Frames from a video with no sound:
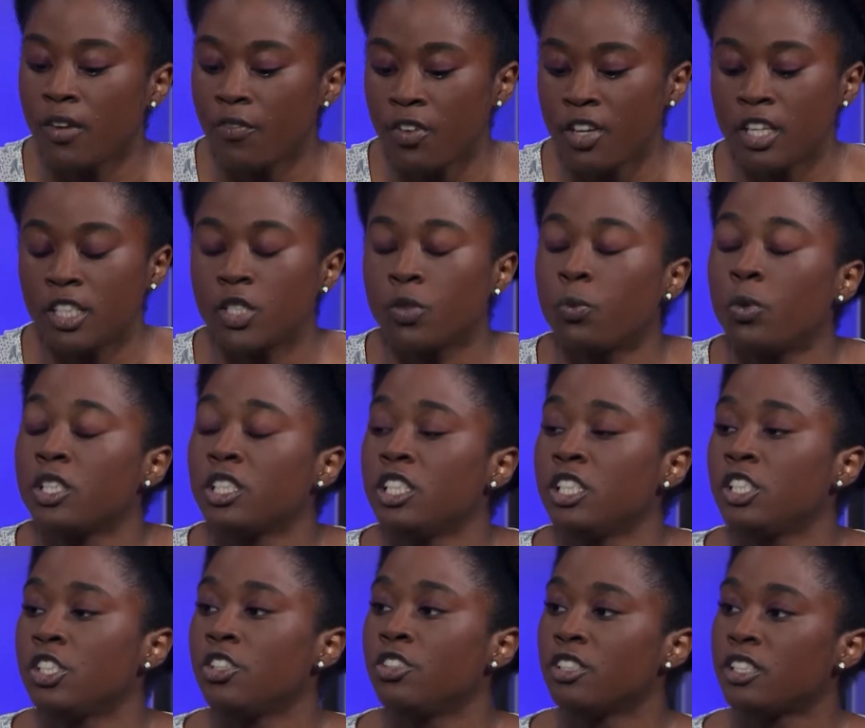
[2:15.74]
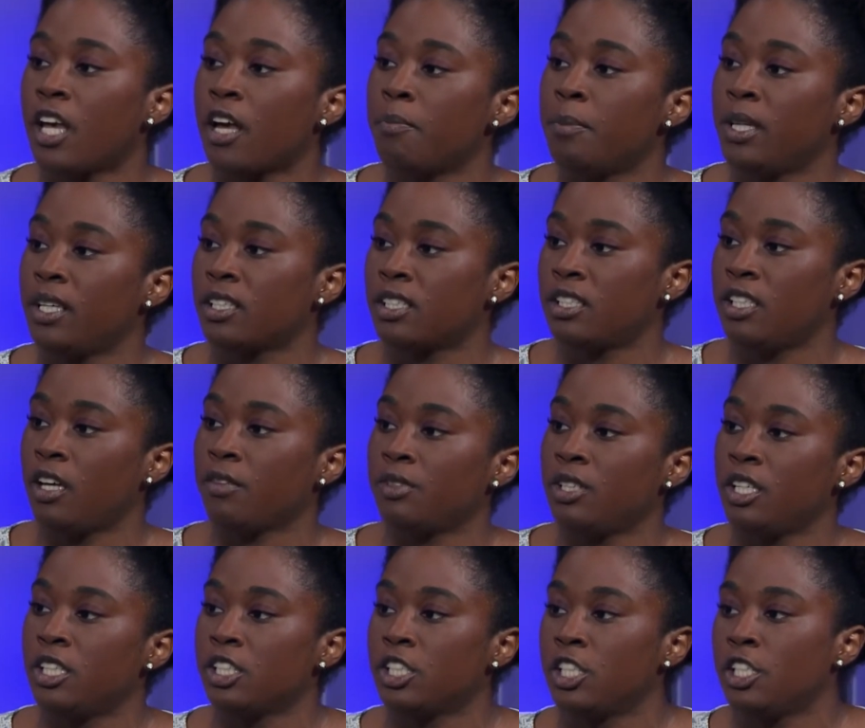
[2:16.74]
for instance, once these students have been
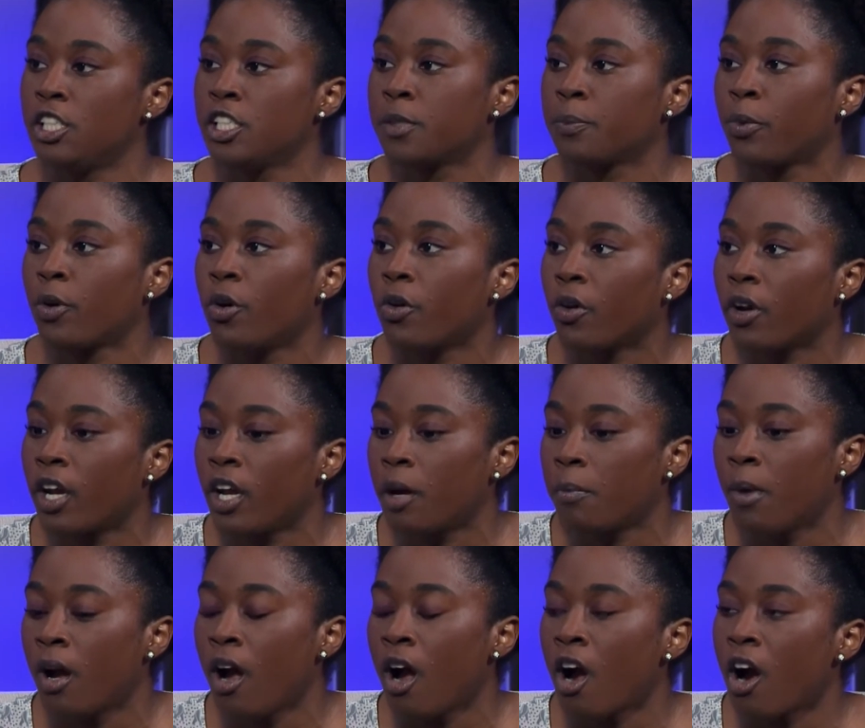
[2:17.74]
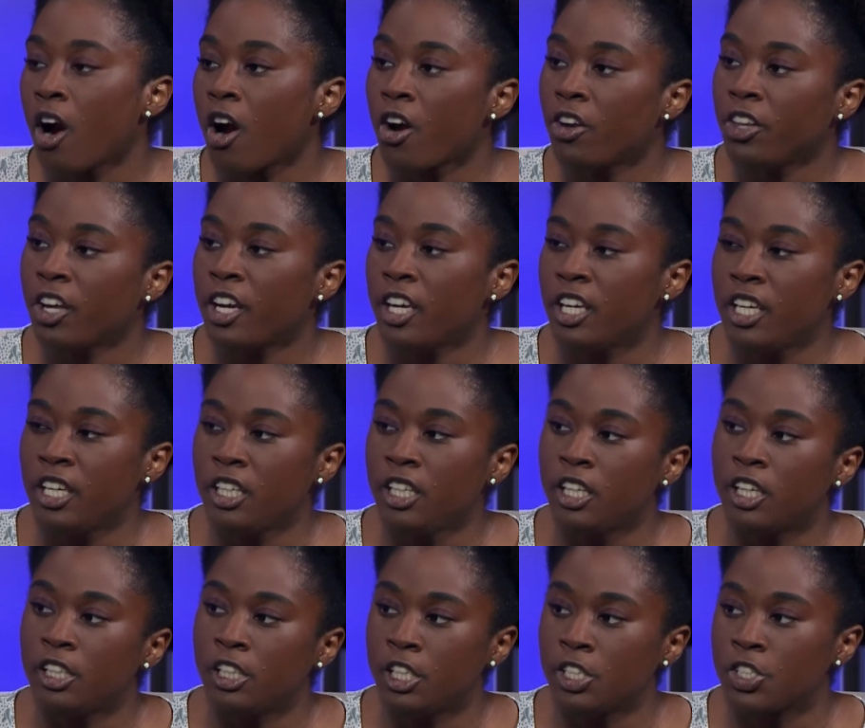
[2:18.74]
accepted into this program, are there
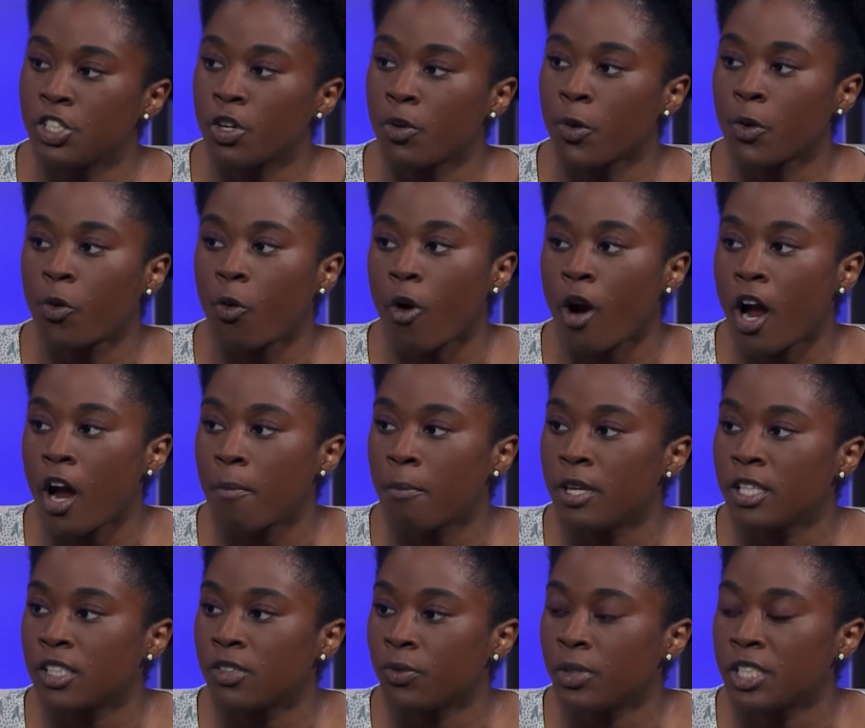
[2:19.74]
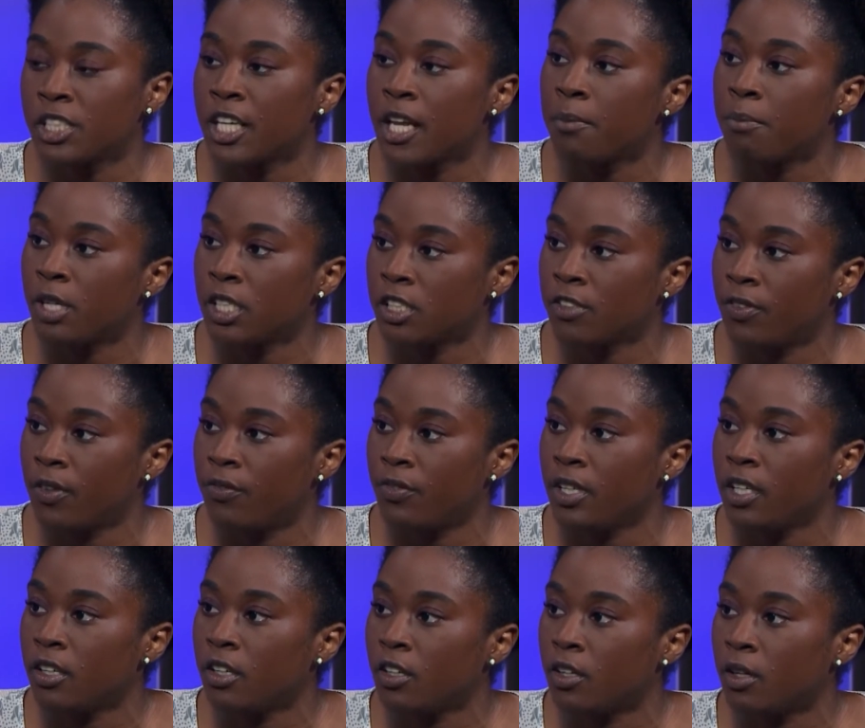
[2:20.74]
any additional requirements which they must
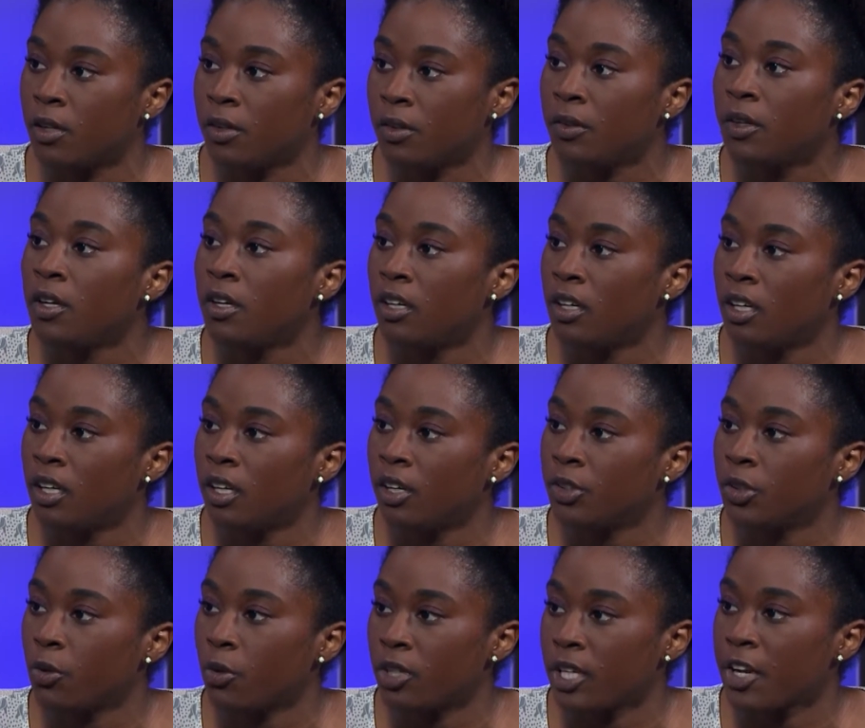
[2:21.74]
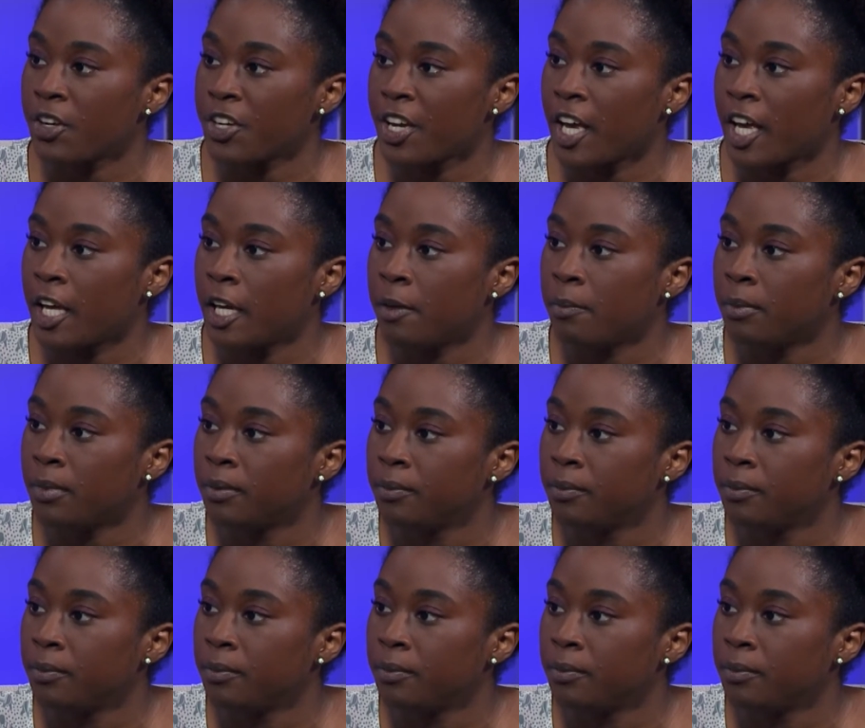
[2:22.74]
fulfill during their time?